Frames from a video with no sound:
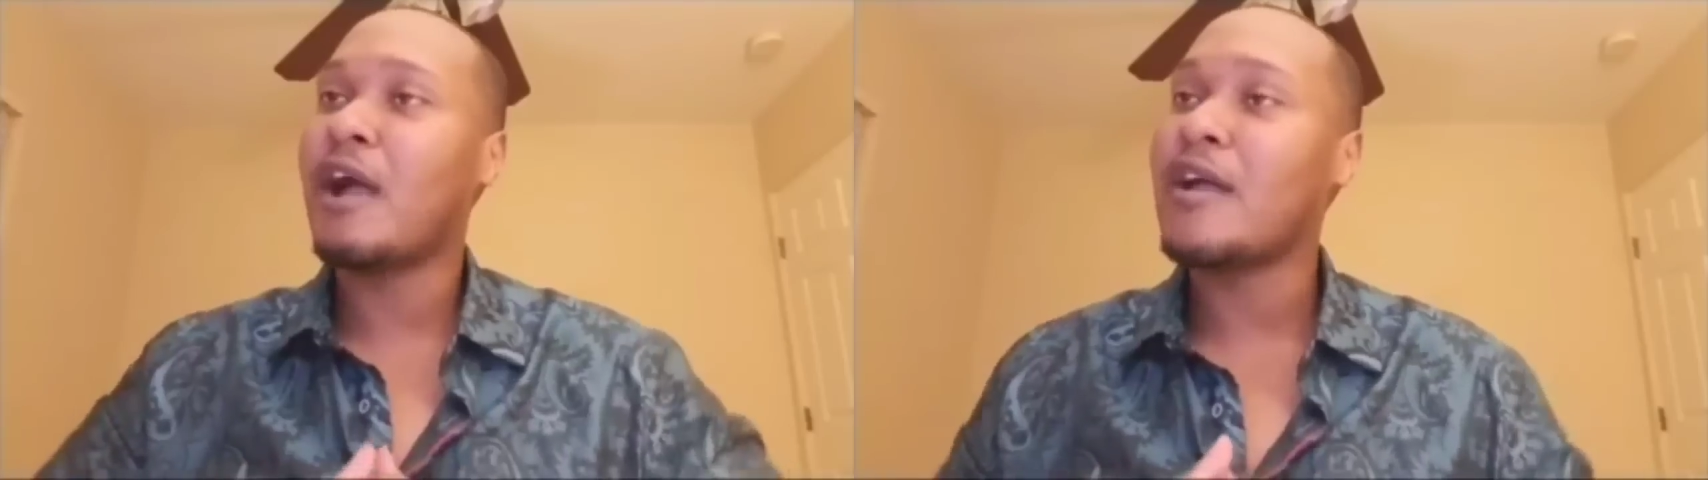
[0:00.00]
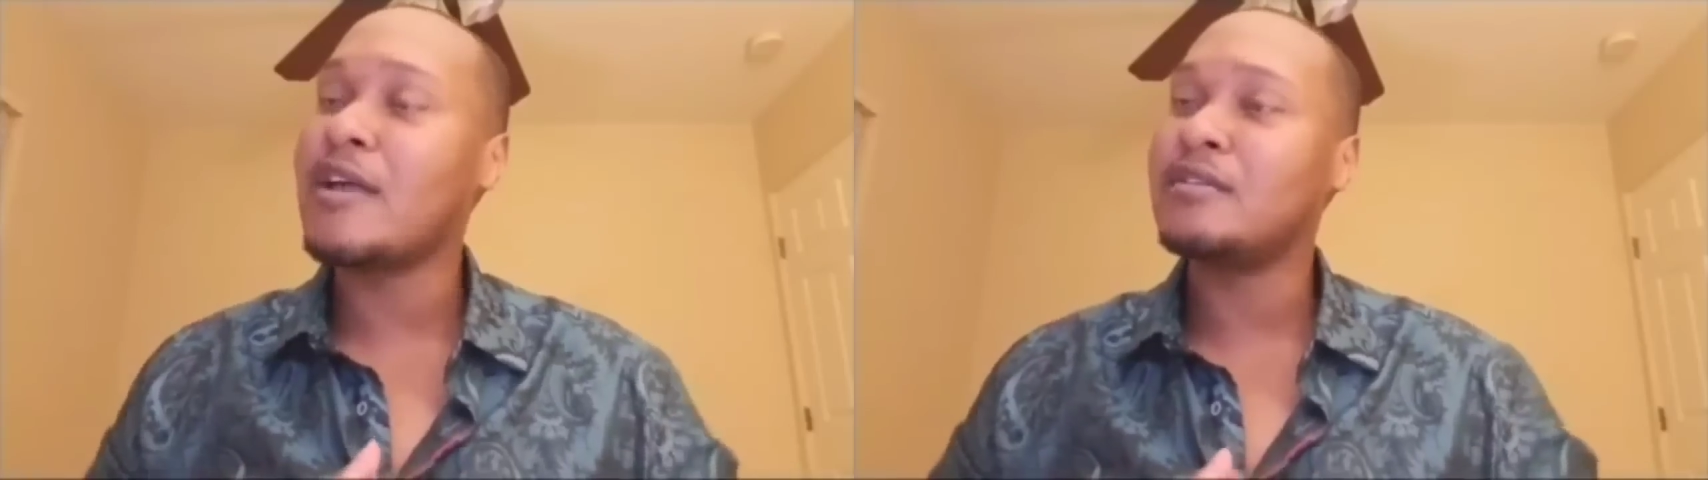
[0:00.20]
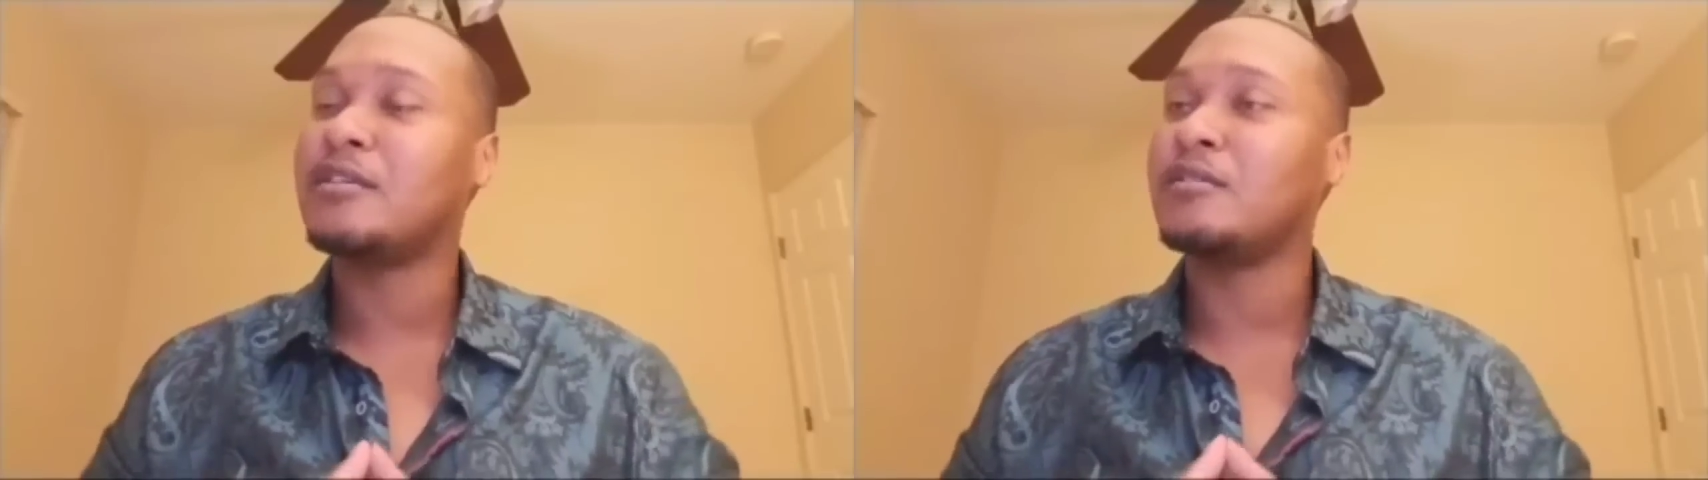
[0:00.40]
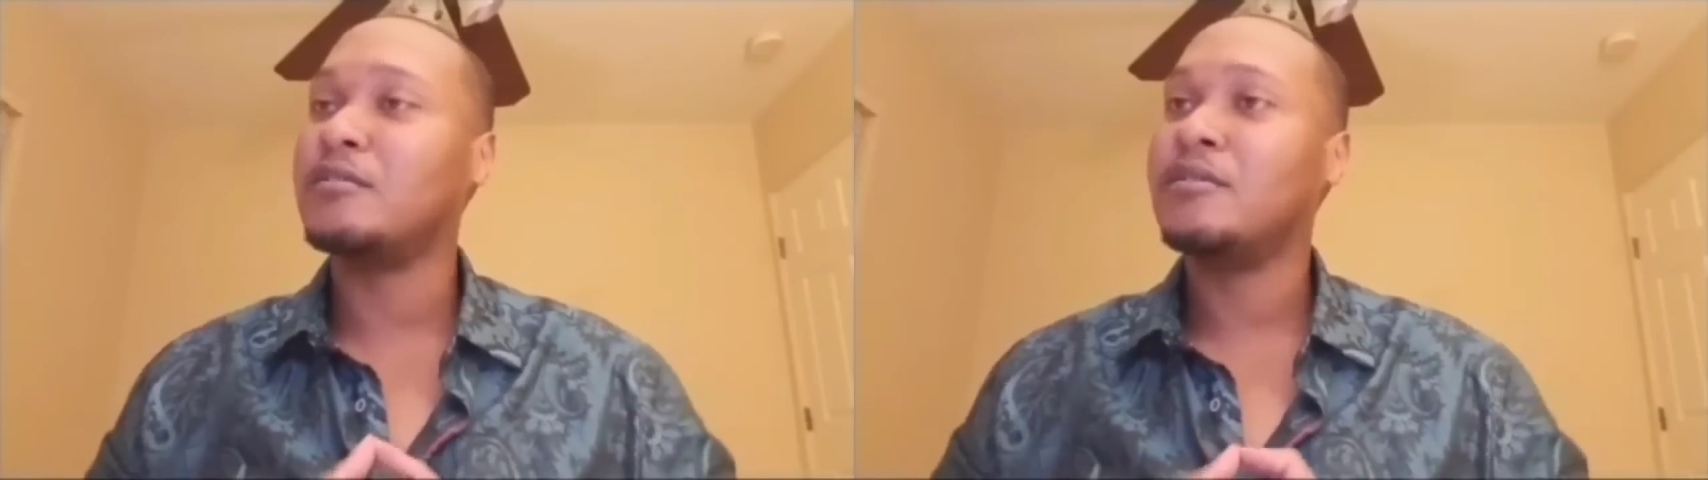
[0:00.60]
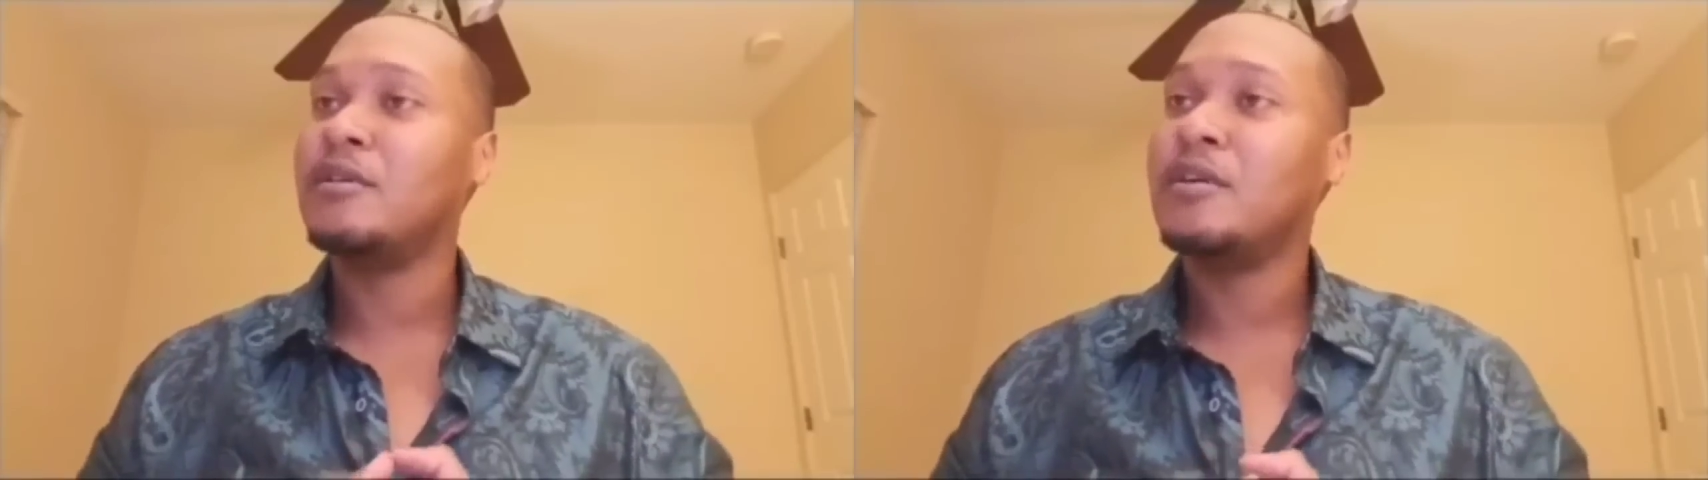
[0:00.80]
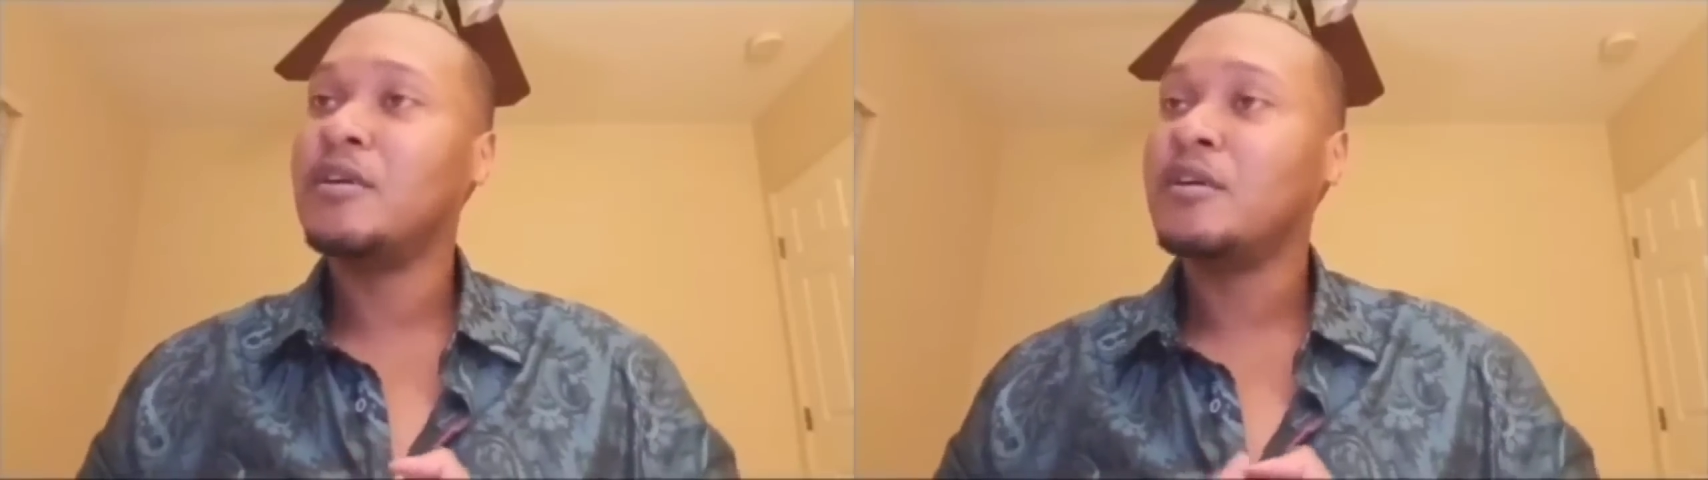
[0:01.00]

are into